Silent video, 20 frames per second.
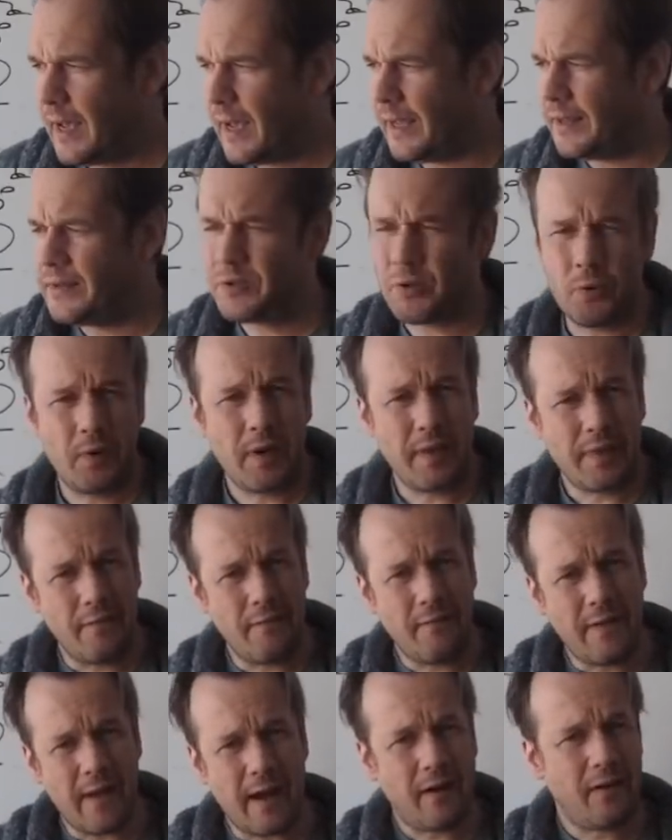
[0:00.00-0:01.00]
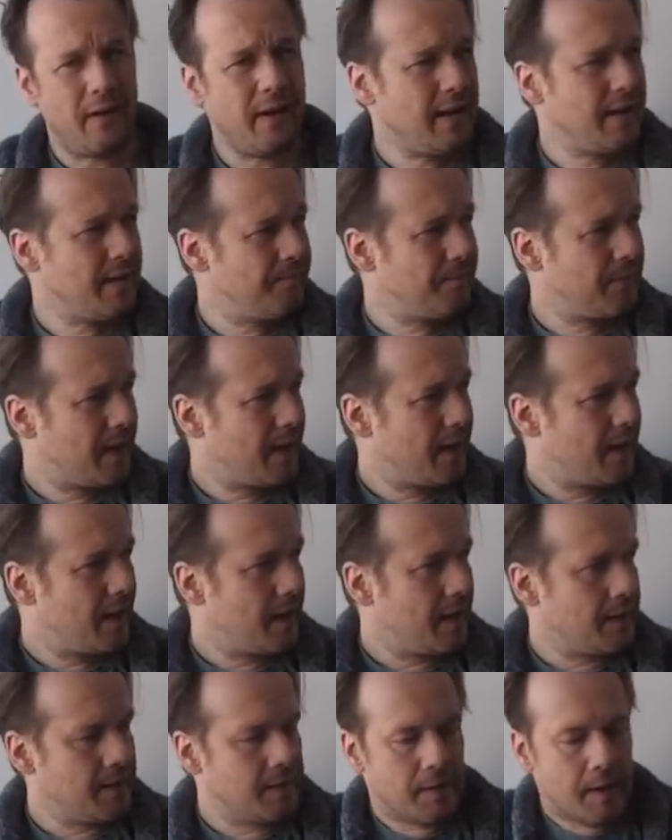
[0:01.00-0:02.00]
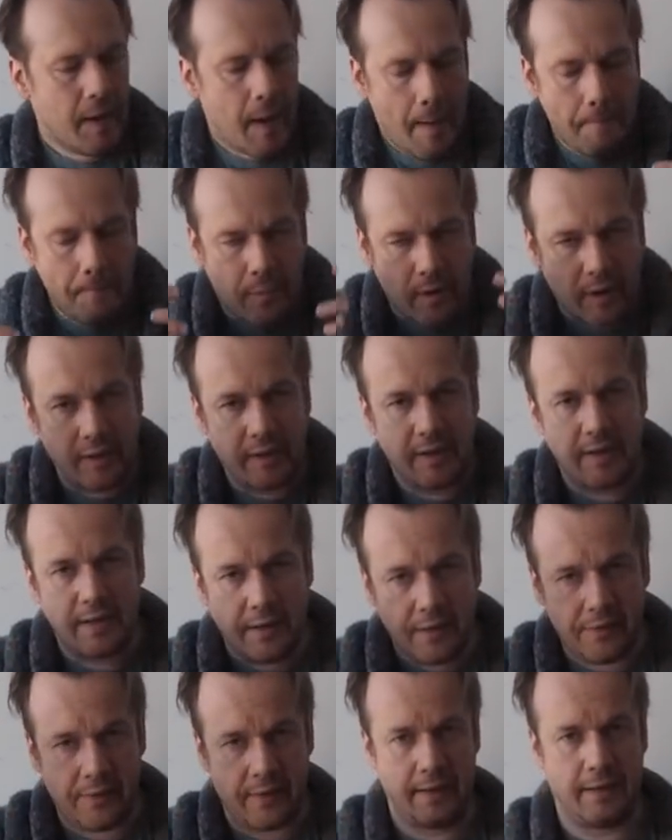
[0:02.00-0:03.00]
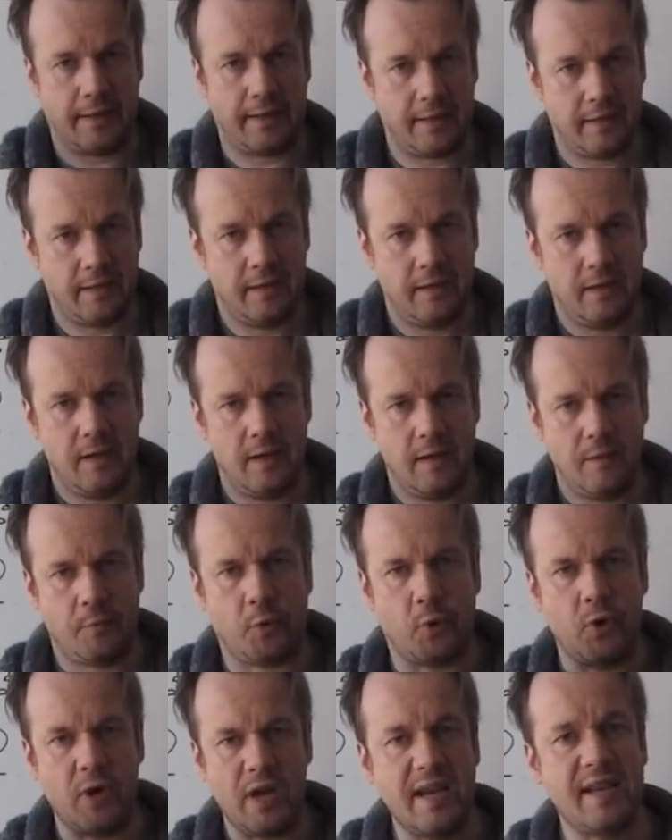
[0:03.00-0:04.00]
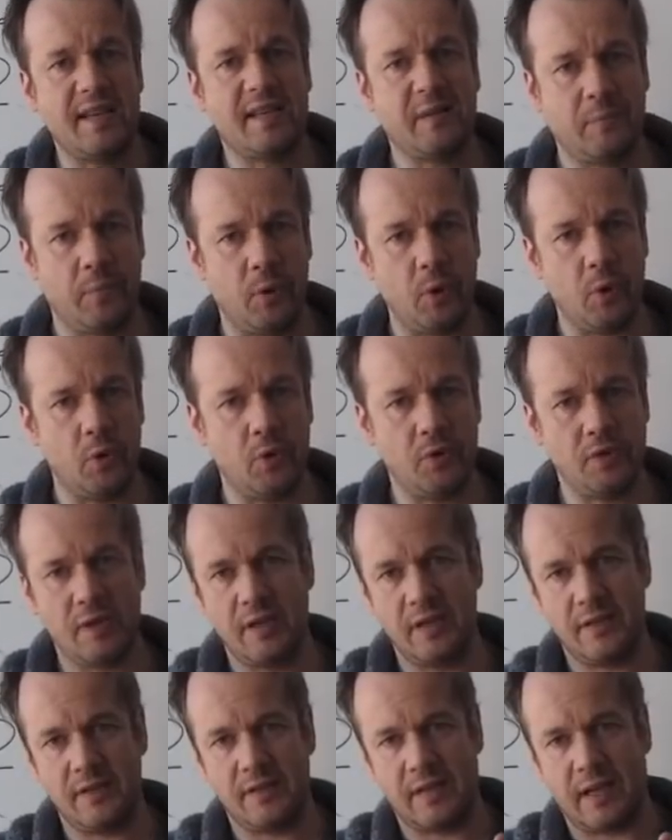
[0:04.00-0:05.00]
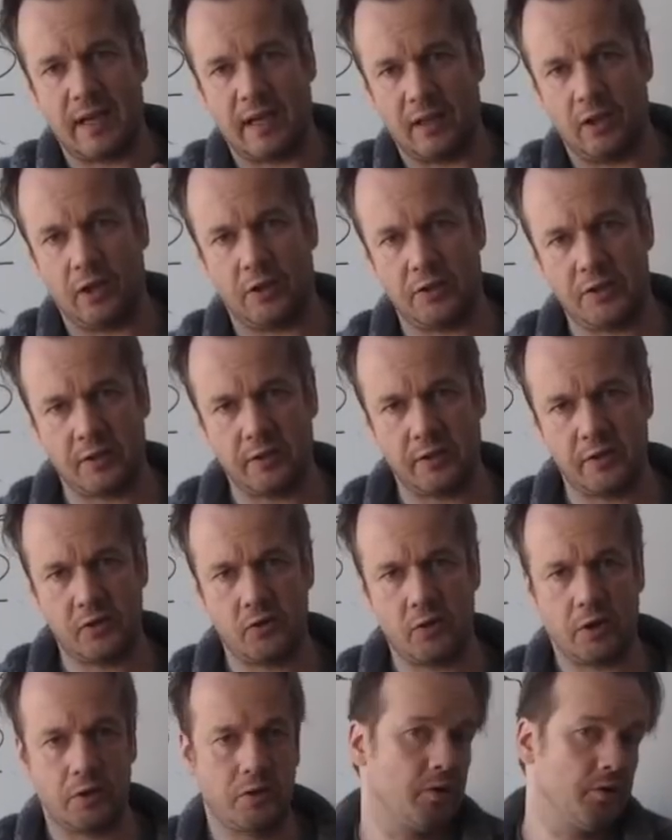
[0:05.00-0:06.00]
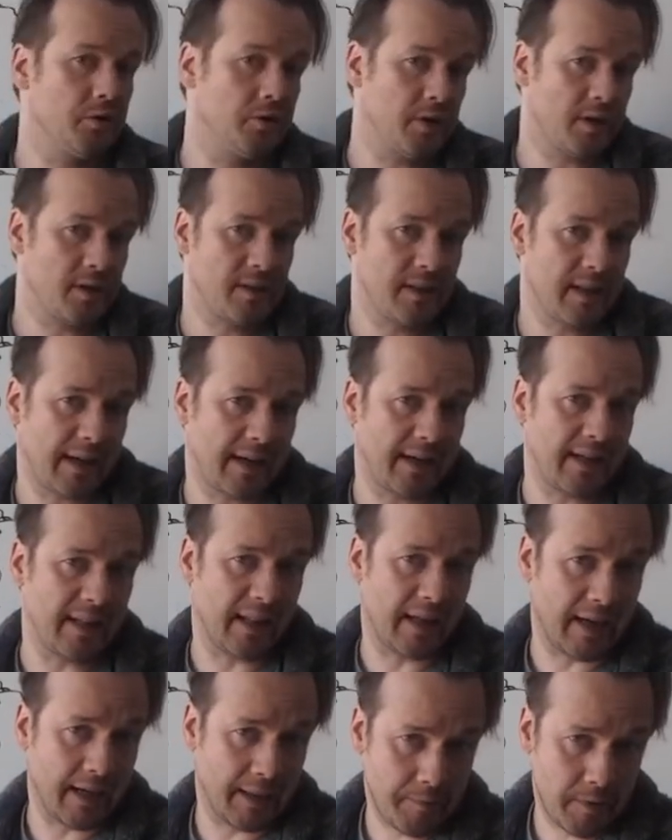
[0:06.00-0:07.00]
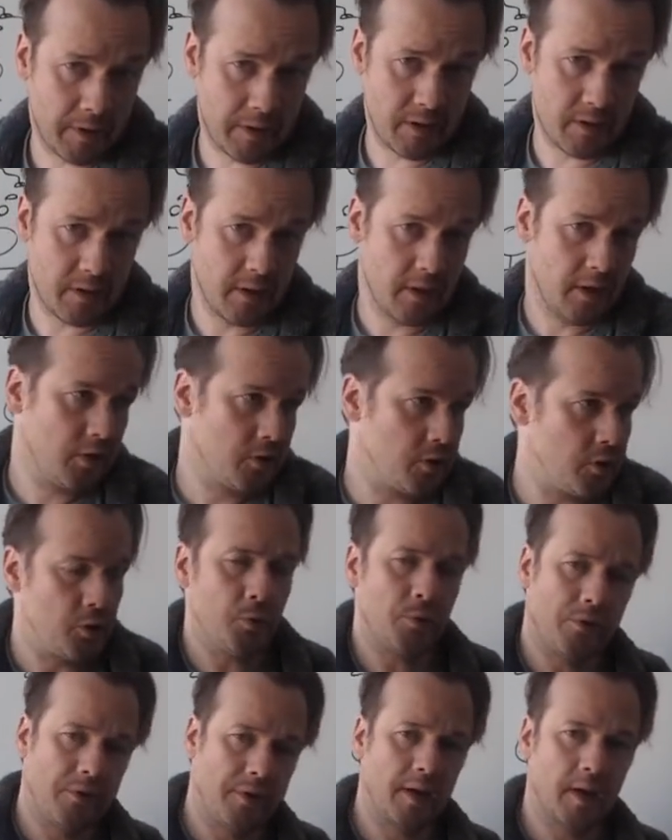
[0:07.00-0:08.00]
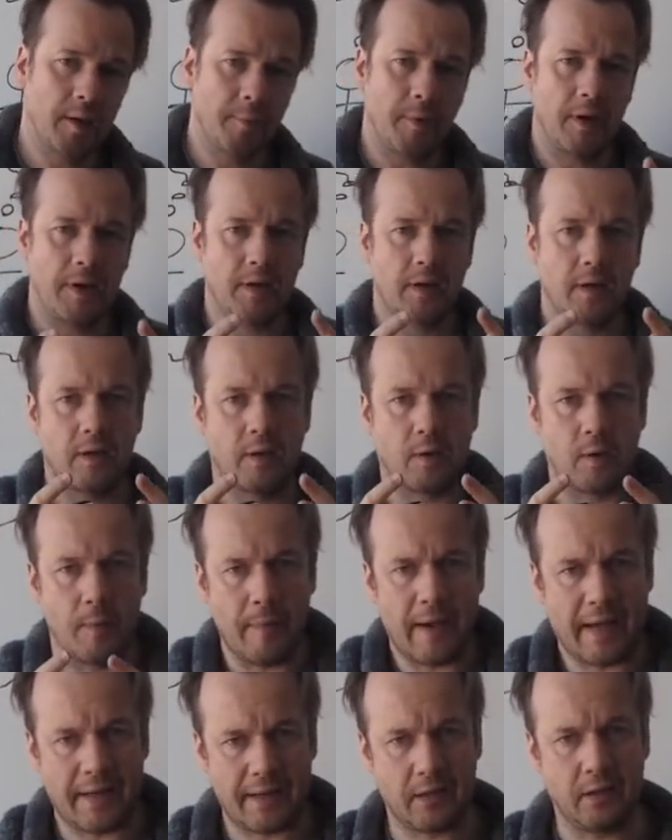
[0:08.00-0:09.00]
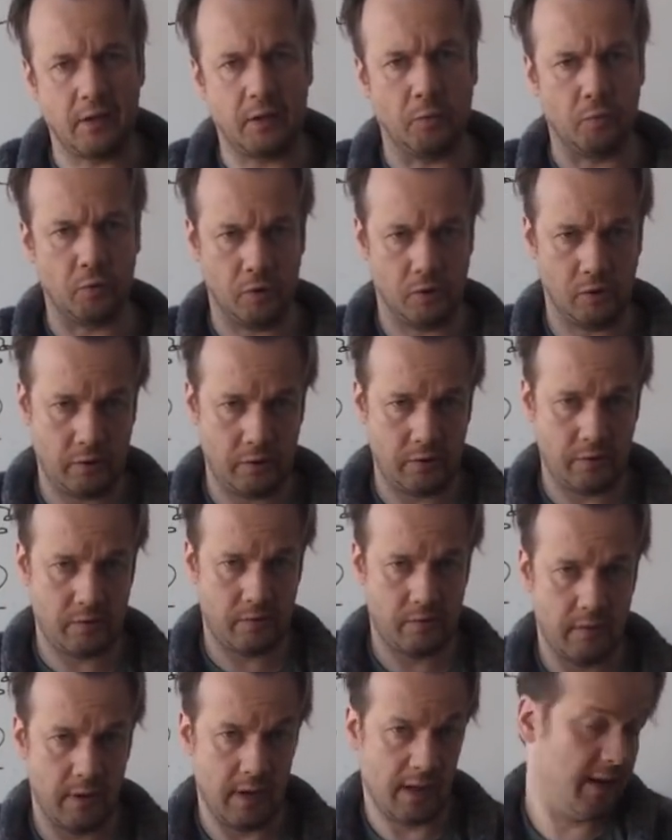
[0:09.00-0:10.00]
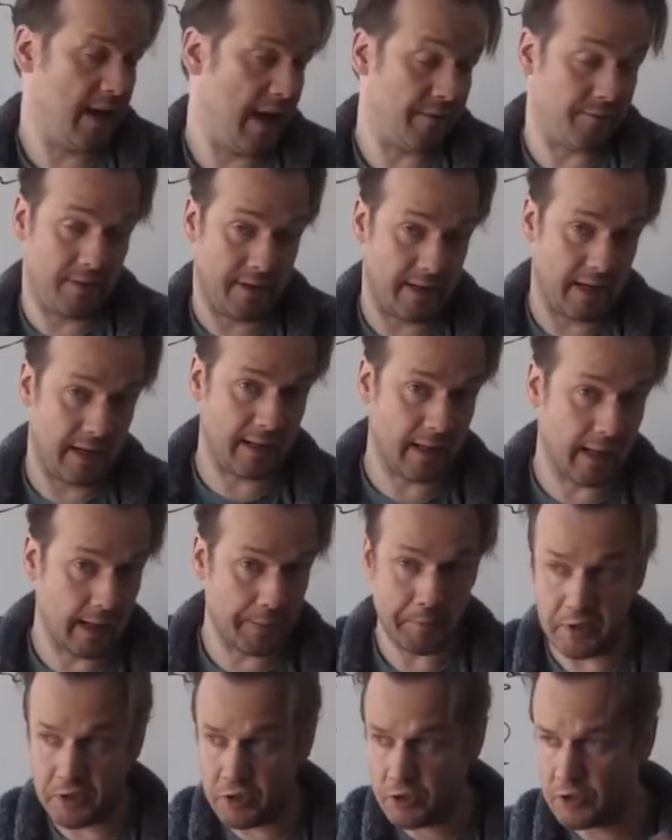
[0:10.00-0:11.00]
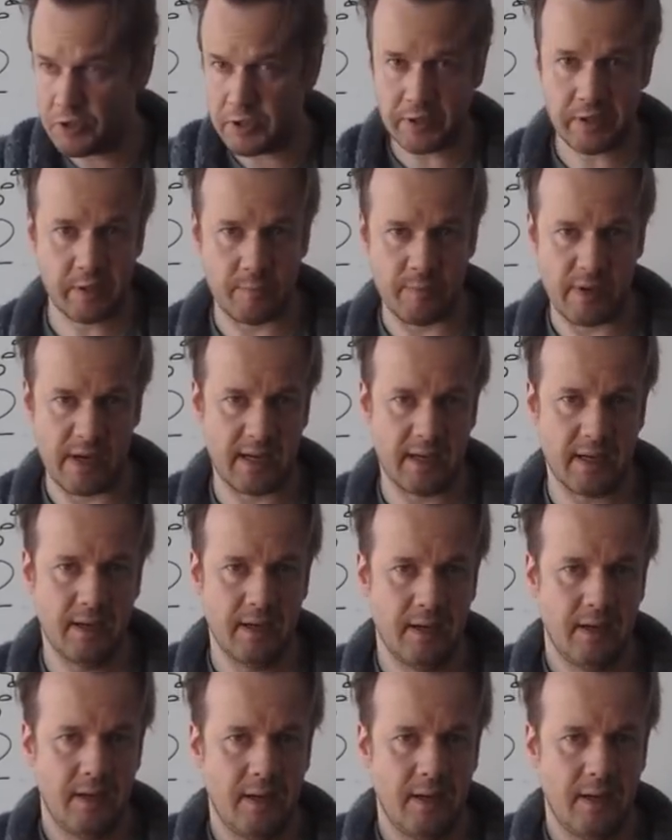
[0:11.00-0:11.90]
And so the very ability to think presupposes a logical structure, just like in language. You don't think about grammatical rules in everyday language. You just speak.